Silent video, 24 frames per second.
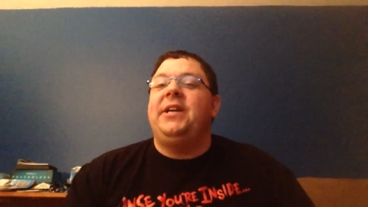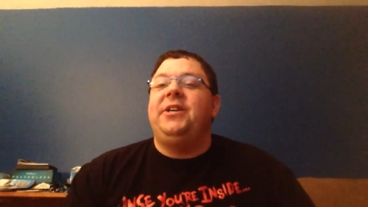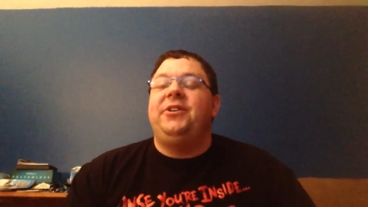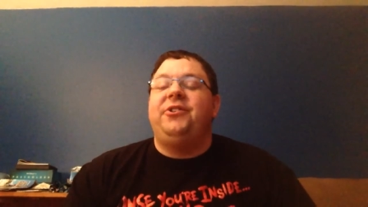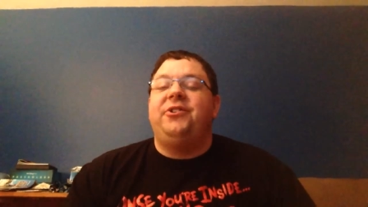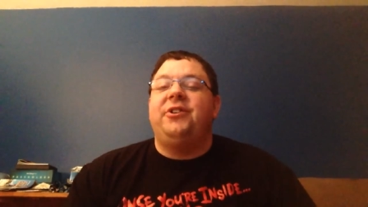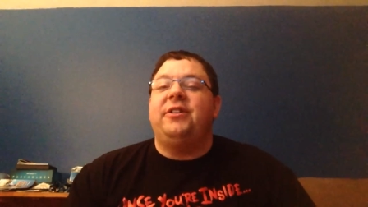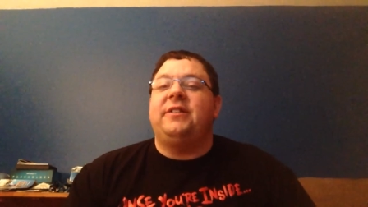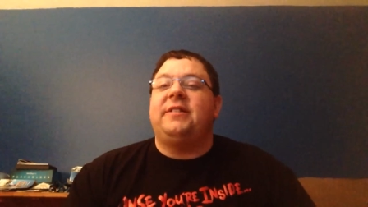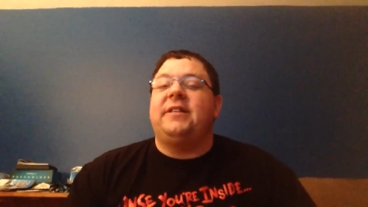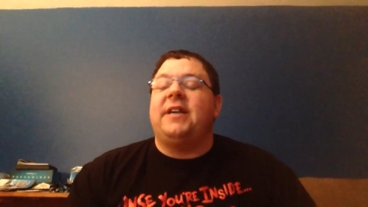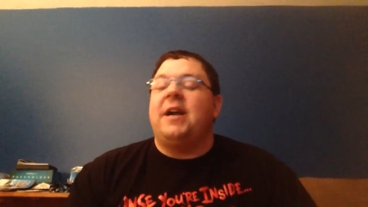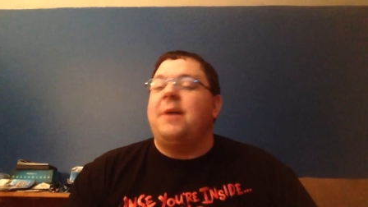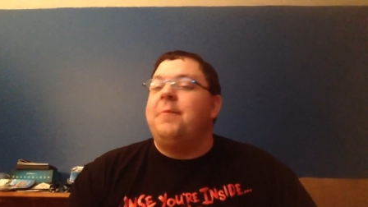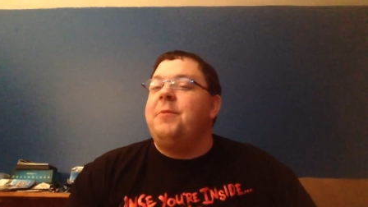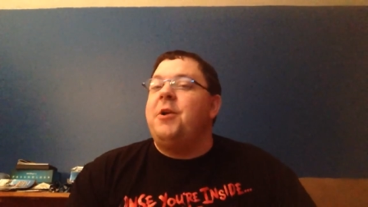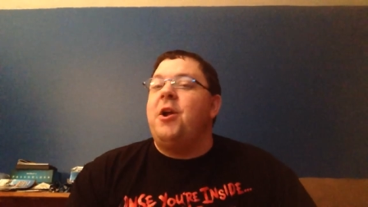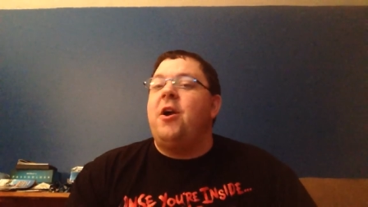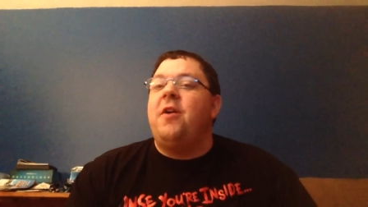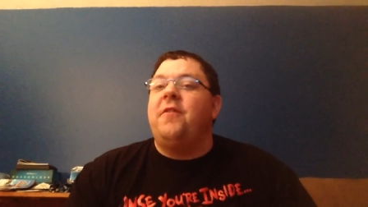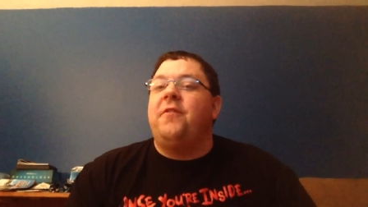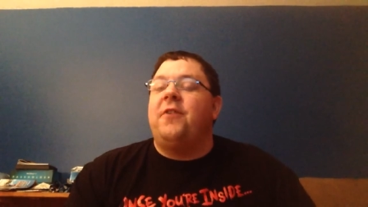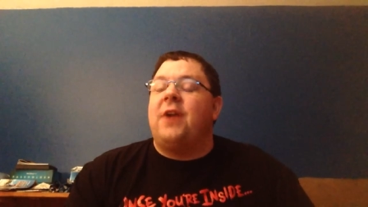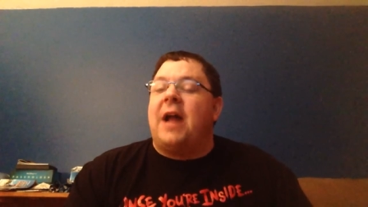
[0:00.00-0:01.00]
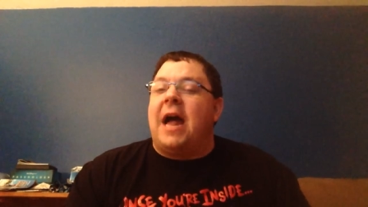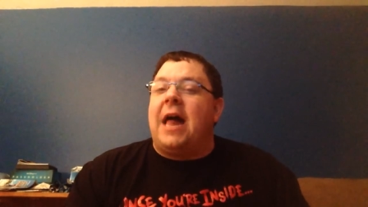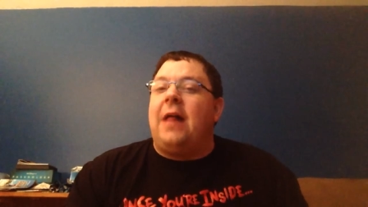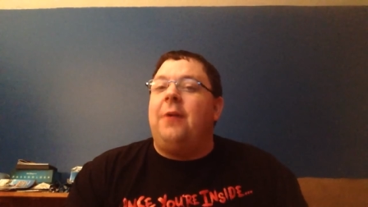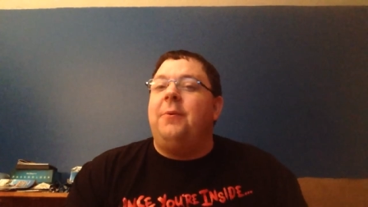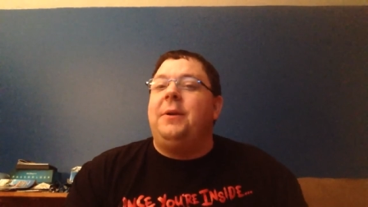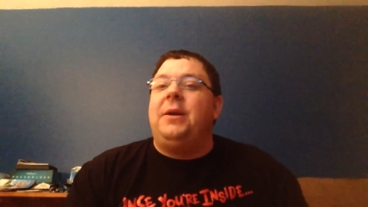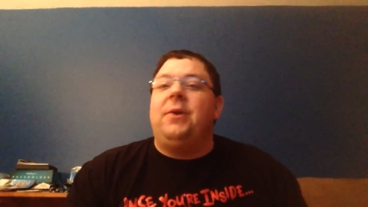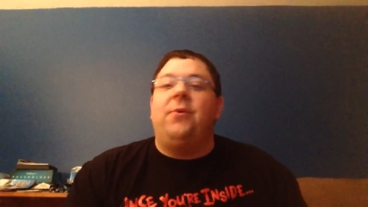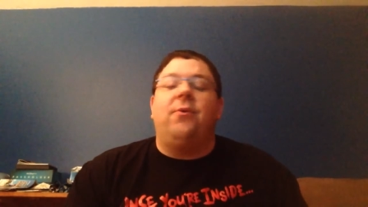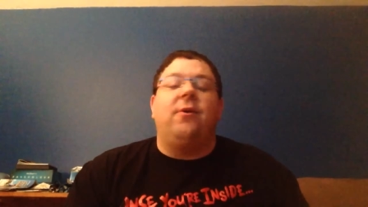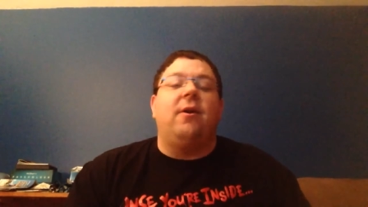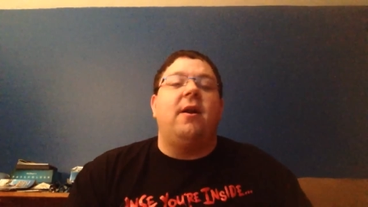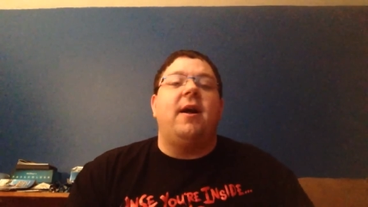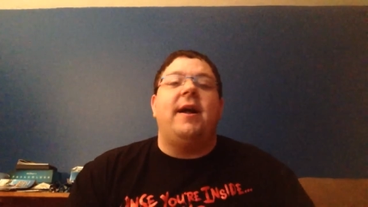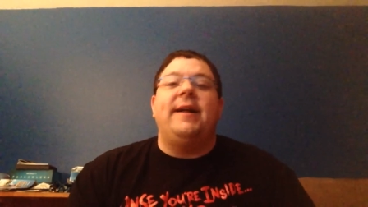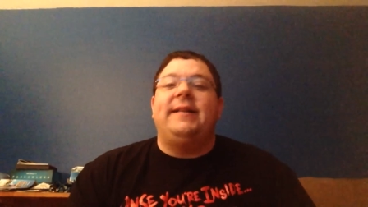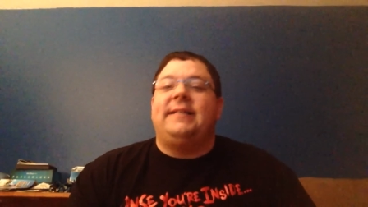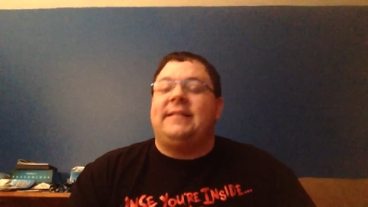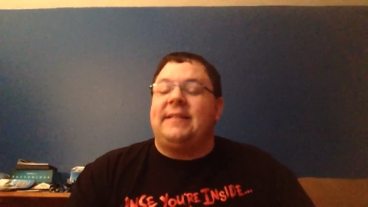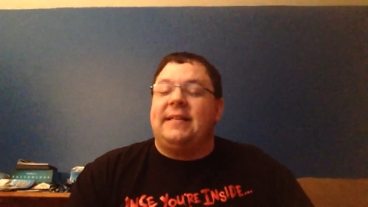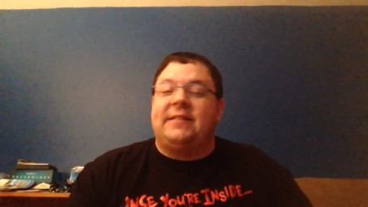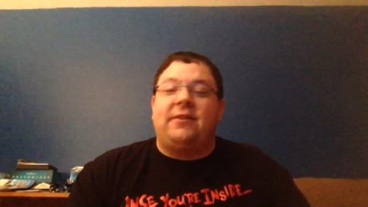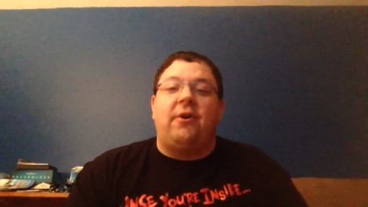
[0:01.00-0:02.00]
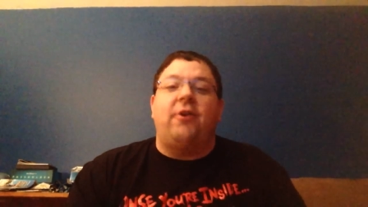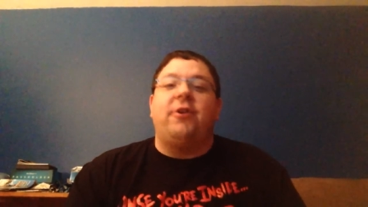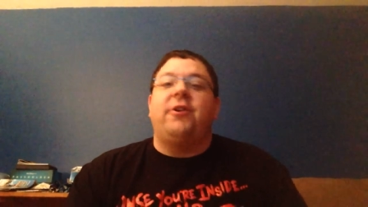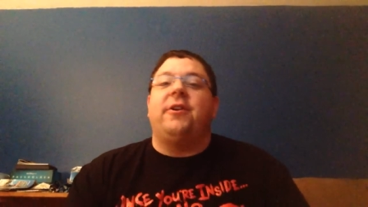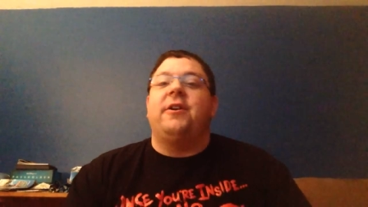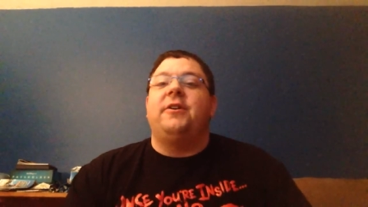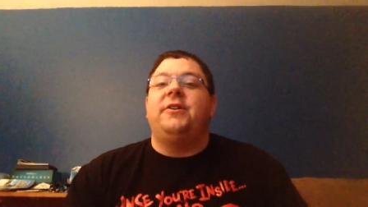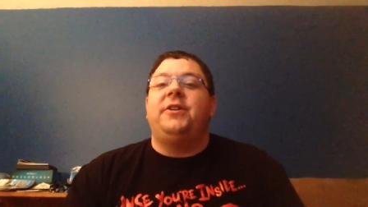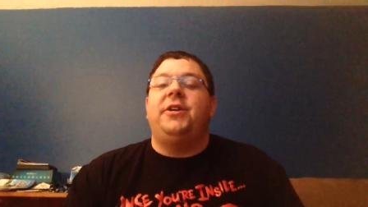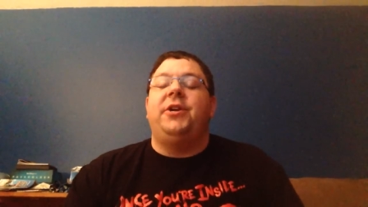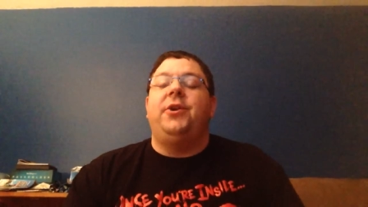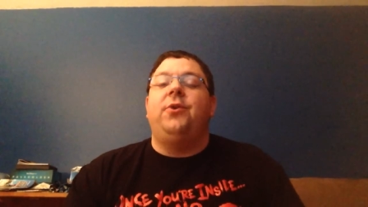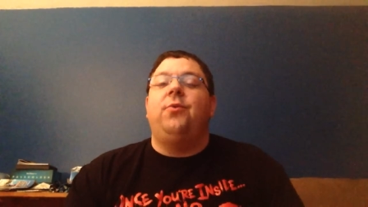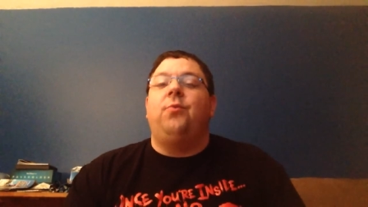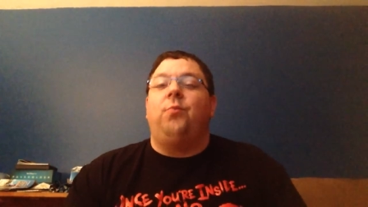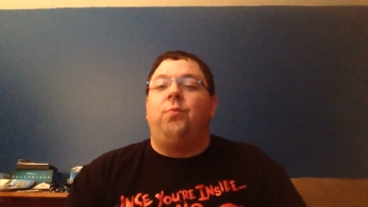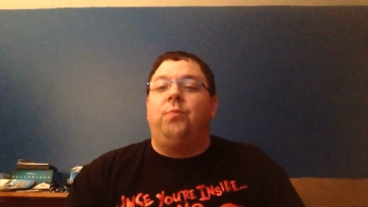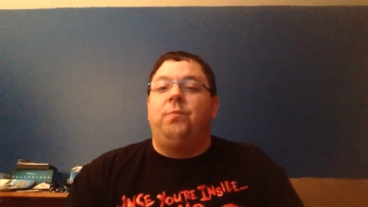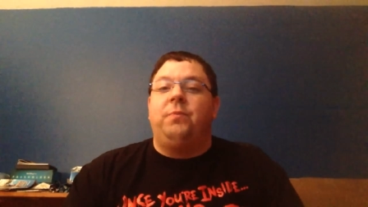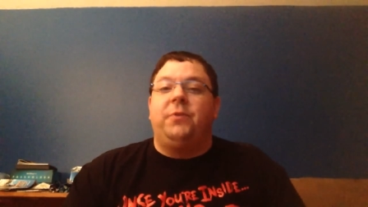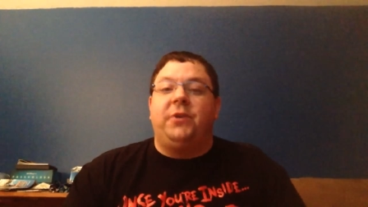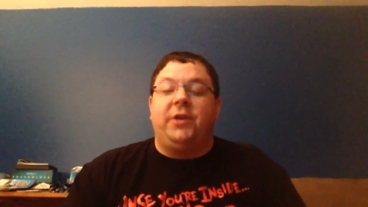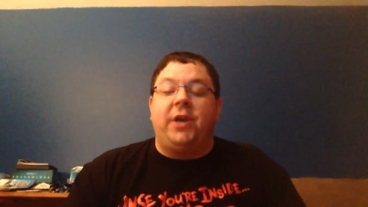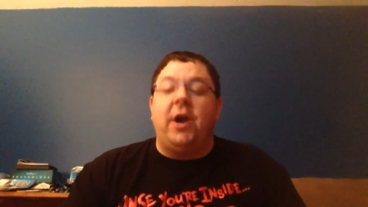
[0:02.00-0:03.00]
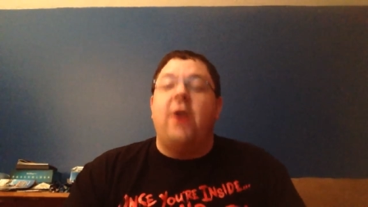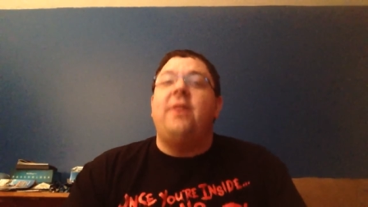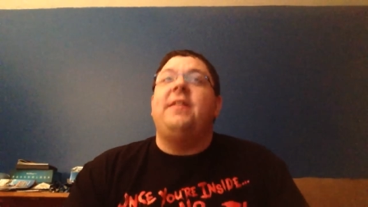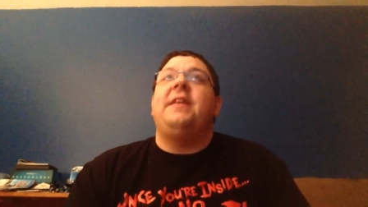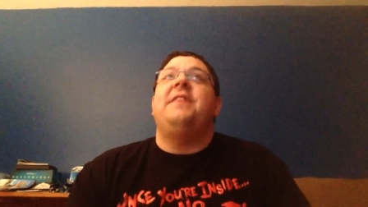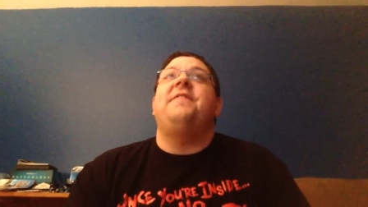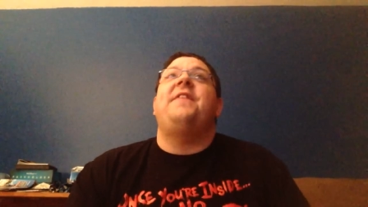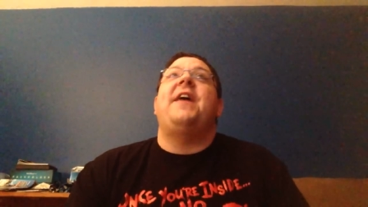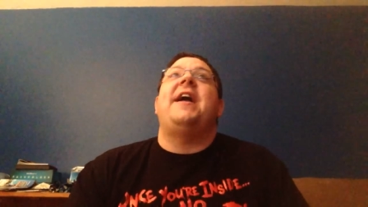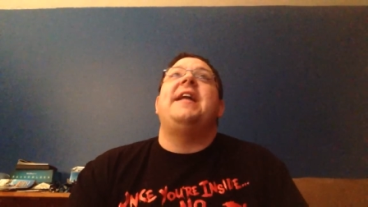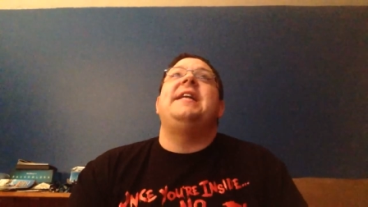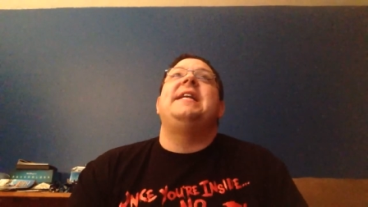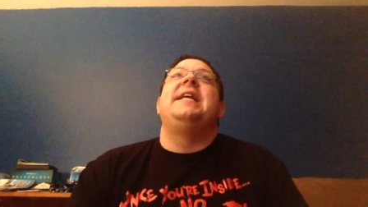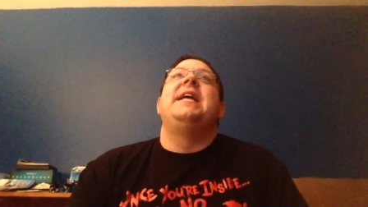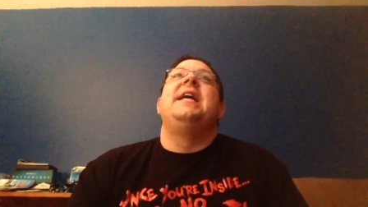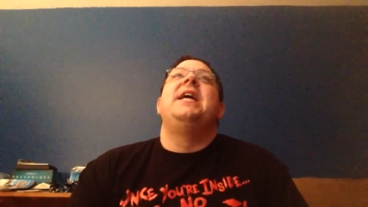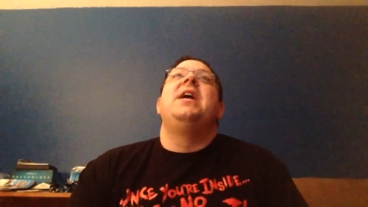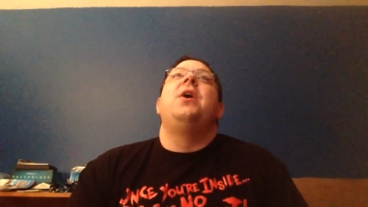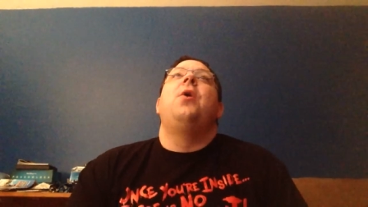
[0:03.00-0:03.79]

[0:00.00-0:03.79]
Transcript: You're just coming over to Halloween Horror Nights. That's all you're going to do. Go to the event.